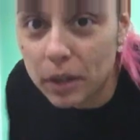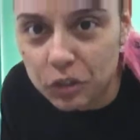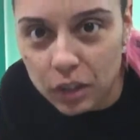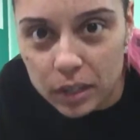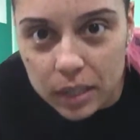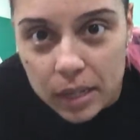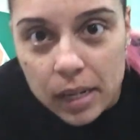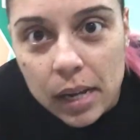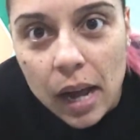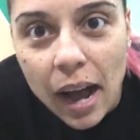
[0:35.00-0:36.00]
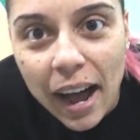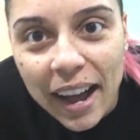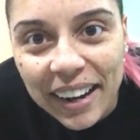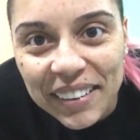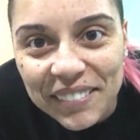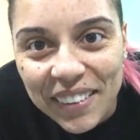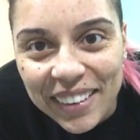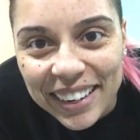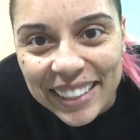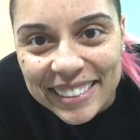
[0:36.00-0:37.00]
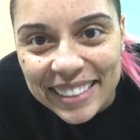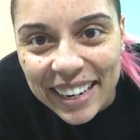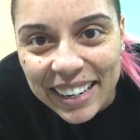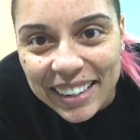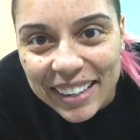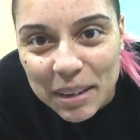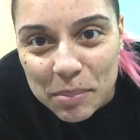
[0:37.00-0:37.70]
my shirt. Good morning, Sarah,